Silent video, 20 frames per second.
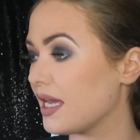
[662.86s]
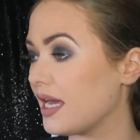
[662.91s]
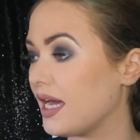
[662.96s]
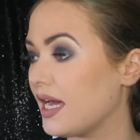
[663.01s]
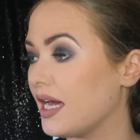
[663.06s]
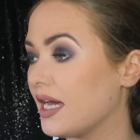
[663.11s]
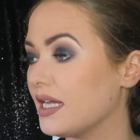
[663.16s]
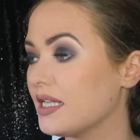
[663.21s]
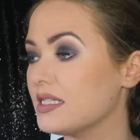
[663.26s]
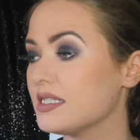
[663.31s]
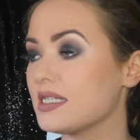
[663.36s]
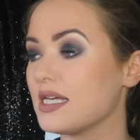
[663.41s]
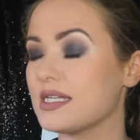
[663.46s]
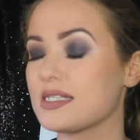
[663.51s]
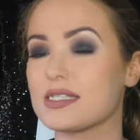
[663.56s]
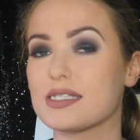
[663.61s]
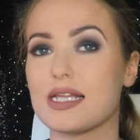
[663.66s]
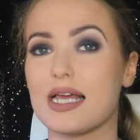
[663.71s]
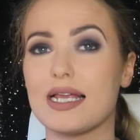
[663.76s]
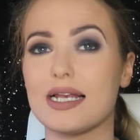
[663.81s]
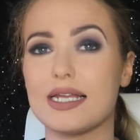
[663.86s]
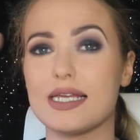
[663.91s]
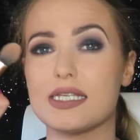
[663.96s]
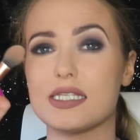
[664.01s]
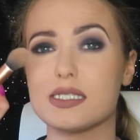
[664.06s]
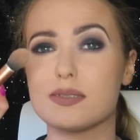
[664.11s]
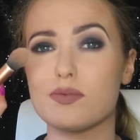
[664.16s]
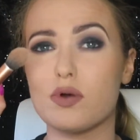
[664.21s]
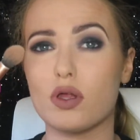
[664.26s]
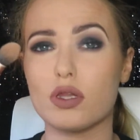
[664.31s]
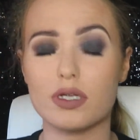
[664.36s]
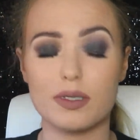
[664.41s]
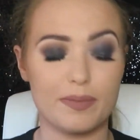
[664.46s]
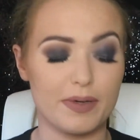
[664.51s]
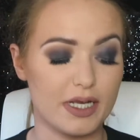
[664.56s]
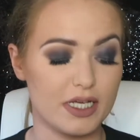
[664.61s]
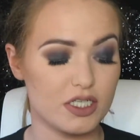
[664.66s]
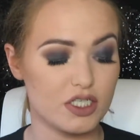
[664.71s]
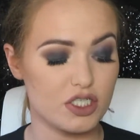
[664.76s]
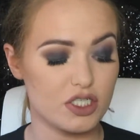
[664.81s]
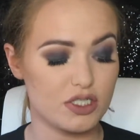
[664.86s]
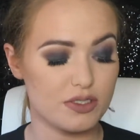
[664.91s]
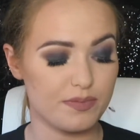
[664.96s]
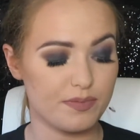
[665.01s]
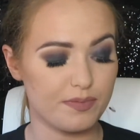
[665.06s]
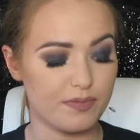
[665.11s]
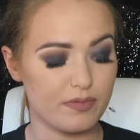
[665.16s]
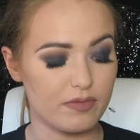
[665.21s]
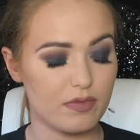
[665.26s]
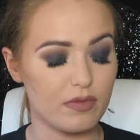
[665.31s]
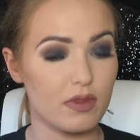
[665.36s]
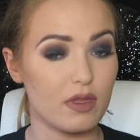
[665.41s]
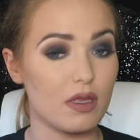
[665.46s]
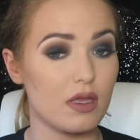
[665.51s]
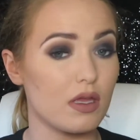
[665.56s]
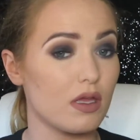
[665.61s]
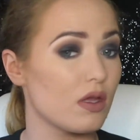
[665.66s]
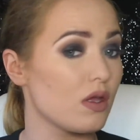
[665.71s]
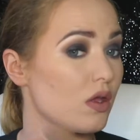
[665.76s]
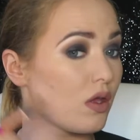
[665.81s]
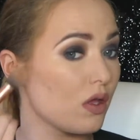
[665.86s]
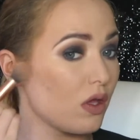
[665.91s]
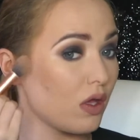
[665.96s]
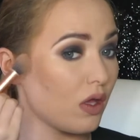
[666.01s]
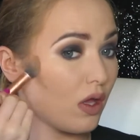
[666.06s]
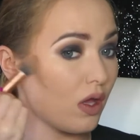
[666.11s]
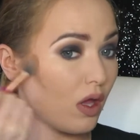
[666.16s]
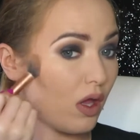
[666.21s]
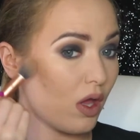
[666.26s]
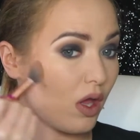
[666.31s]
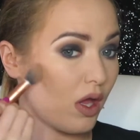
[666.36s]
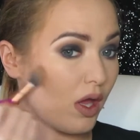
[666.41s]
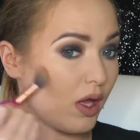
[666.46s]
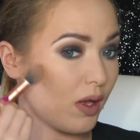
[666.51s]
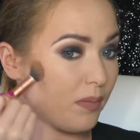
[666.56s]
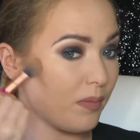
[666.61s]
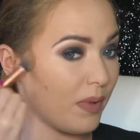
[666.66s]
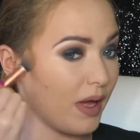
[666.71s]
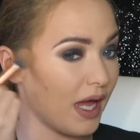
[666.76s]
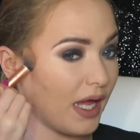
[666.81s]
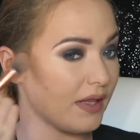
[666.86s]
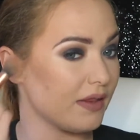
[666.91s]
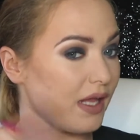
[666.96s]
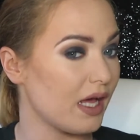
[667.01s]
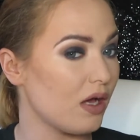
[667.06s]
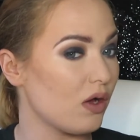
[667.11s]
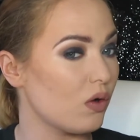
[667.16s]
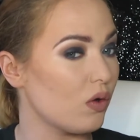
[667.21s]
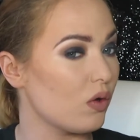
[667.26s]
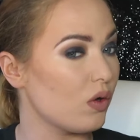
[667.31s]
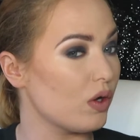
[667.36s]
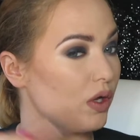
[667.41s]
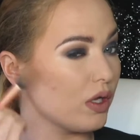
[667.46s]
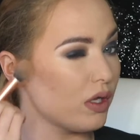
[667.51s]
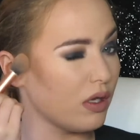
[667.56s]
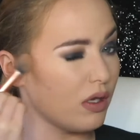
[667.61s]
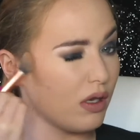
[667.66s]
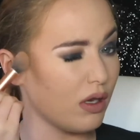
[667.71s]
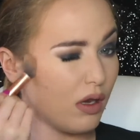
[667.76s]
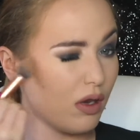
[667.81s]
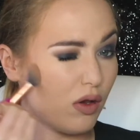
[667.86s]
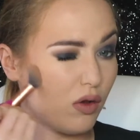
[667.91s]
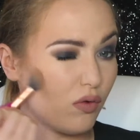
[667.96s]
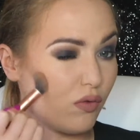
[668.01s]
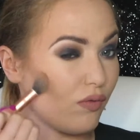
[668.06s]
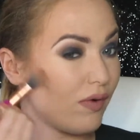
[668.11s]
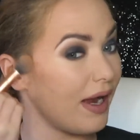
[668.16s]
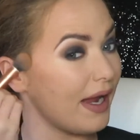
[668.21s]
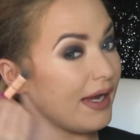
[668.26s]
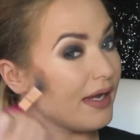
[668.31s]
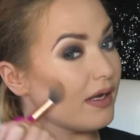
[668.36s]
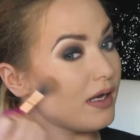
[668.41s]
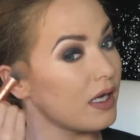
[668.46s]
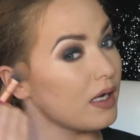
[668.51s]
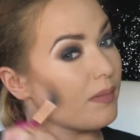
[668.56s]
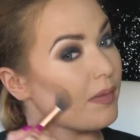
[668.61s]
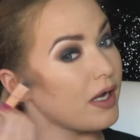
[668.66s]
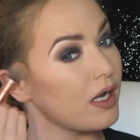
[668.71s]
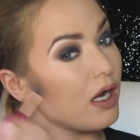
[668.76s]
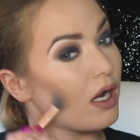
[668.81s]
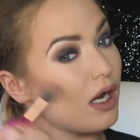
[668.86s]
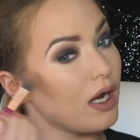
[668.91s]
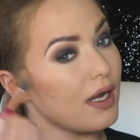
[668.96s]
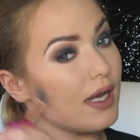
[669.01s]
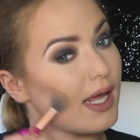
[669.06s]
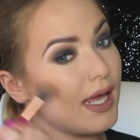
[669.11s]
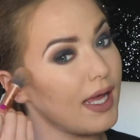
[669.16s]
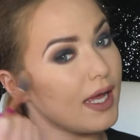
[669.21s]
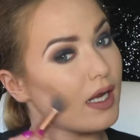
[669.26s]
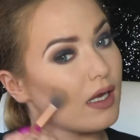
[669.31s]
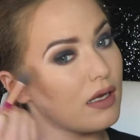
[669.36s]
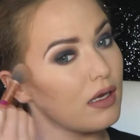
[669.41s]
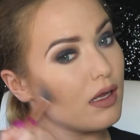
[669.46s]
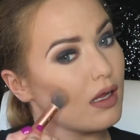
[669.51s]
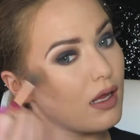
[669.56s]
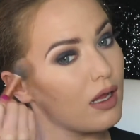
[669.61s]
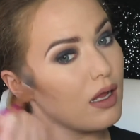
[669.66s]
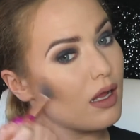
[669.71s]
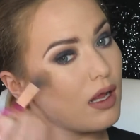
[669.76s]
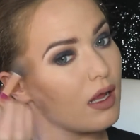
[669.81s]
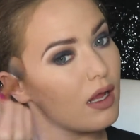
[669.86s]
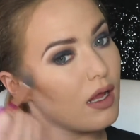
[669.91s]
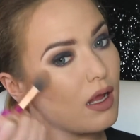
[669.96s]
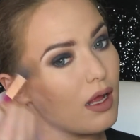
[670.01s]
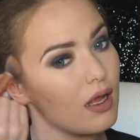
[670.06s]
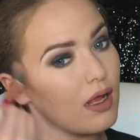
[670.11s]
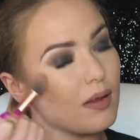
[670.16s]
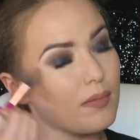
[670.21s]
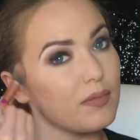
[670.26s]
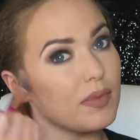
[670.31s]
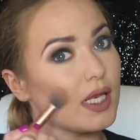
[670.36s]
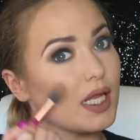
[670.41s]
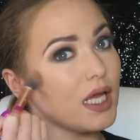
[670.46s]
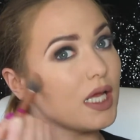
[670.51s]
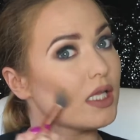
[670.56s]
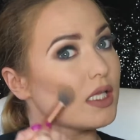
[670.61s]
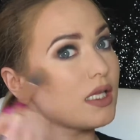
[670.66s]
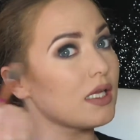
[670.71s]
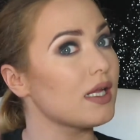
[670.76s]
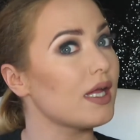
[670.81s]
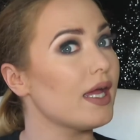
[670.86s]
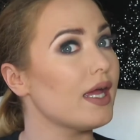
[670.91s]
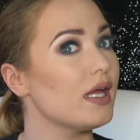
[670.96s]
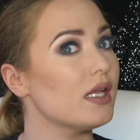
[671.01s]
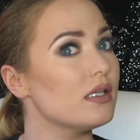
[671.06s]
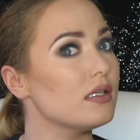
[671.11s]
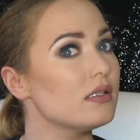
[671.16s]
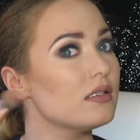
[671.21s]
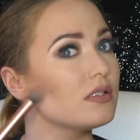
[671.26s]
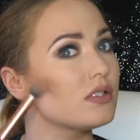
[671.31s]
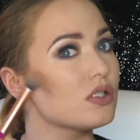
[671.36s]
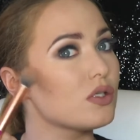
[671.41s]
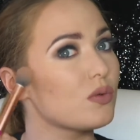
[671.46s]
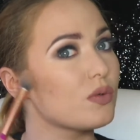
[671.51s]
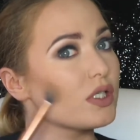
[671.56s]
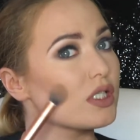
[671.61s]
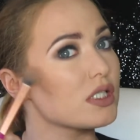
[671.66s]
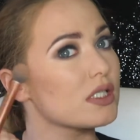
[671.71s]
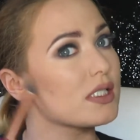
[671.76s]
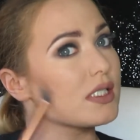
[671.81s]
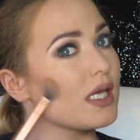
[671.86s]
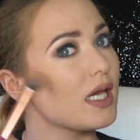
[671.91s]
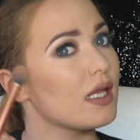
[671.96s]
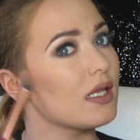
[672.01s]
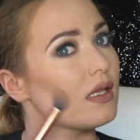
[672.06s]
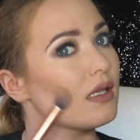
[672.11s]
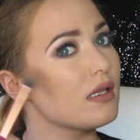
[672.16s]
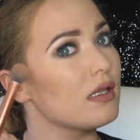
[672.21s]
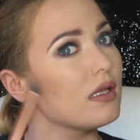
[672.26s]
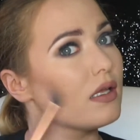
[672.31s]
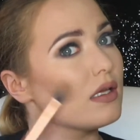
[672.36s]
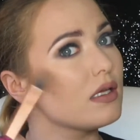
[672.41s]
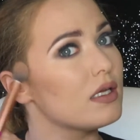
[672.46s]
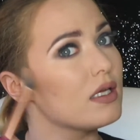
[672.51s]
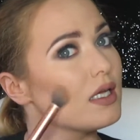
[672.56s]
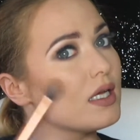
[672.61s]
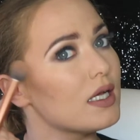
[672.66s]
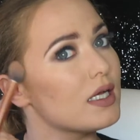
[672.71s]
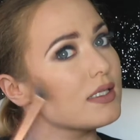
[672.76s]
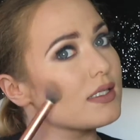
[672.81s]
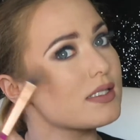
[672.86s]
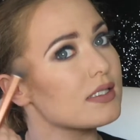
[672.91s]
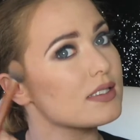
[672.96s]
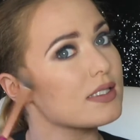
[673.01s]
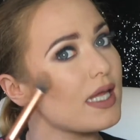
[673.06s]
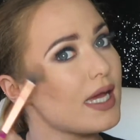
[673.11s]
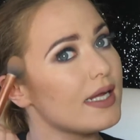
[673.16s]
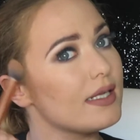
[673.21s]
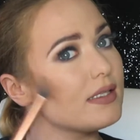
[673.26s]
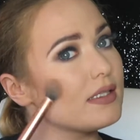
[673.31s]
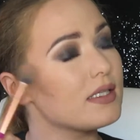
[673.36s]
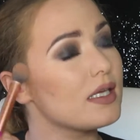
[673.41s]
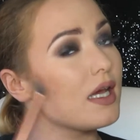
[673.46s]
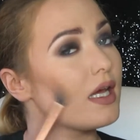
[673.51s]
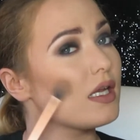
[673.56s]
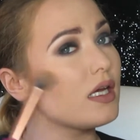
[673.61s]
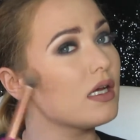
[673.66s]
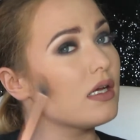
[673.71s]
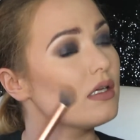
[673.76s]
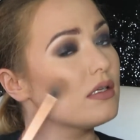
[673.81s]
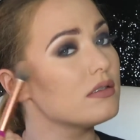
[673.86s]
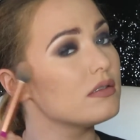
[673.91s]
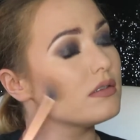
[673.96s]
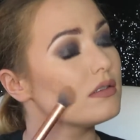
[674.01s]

and a slightly smaller brush, and patting that on right near my hairline and blend it in. So we're just getting a slight kind of